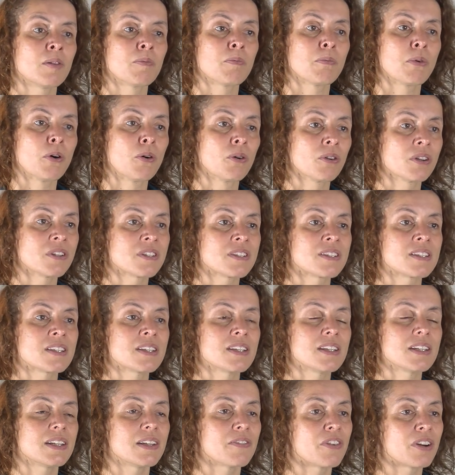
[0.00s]

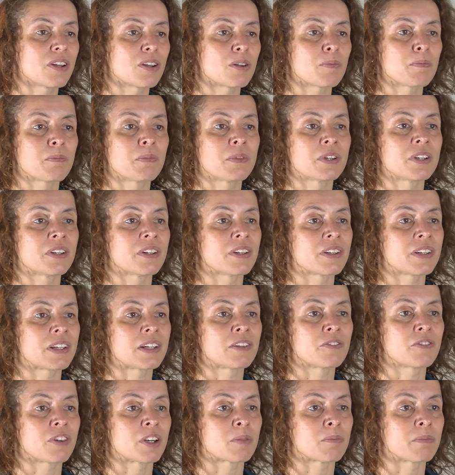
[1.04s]
policy development,
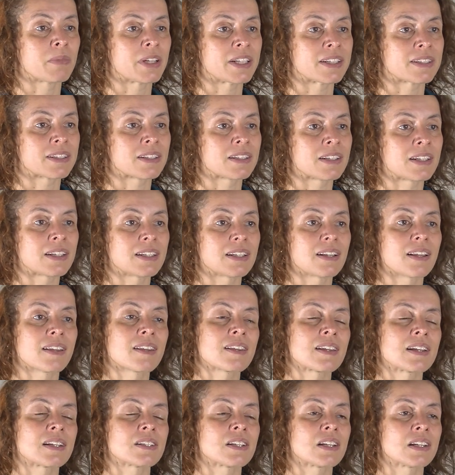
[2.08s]
environmental
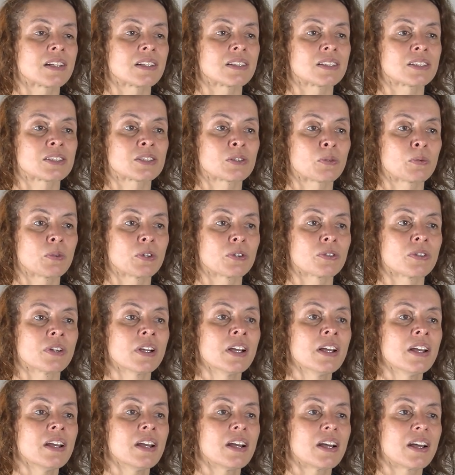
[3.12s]
health, and so on,
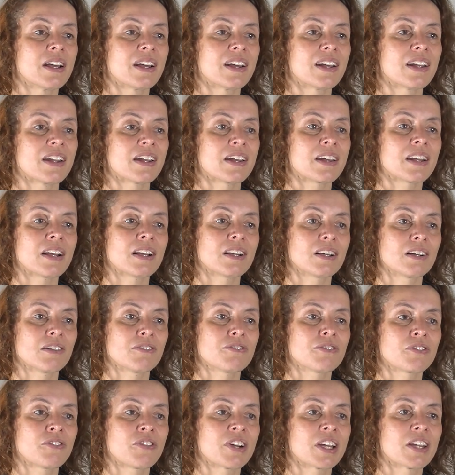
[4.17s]
and have
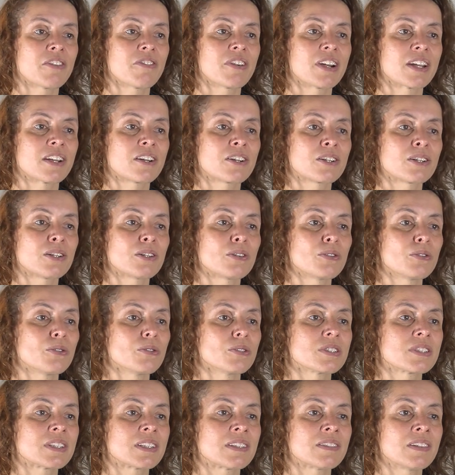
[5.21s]
very, very
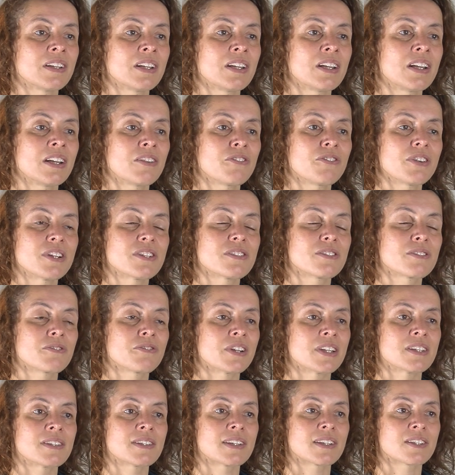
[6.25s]
close
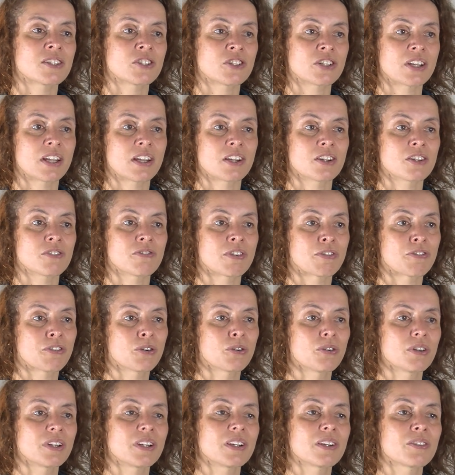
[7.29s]
face-to-face exchange with
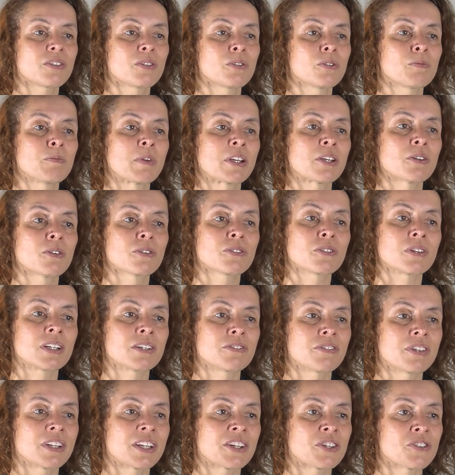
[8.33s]
colleagues who may also
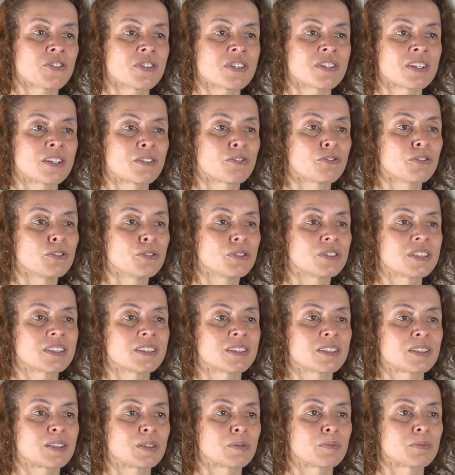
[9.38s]
have an interest in food
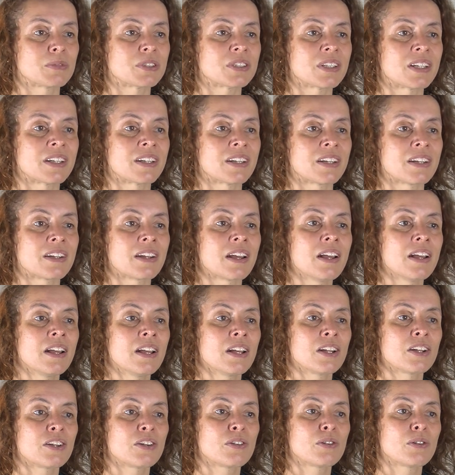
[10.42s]
systems and
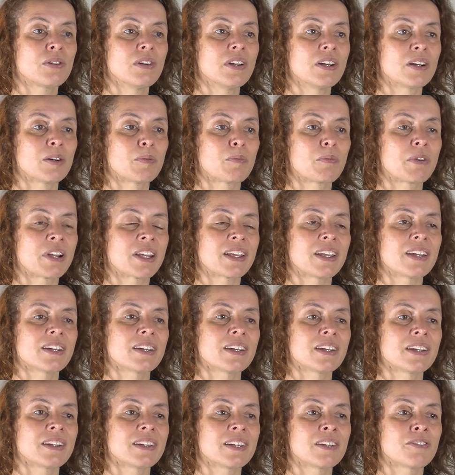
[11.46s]
bring
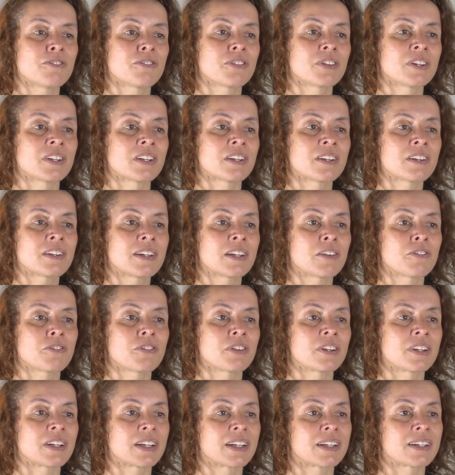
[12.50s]
in a
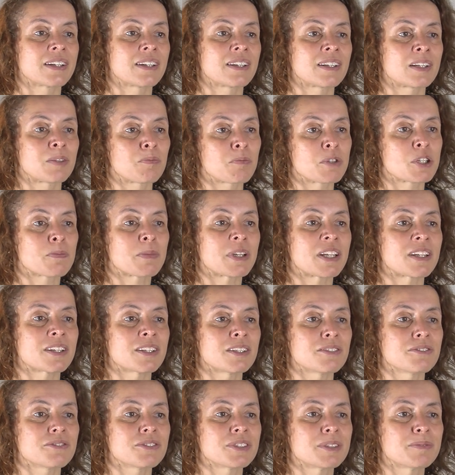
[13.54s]
different angle and perspective.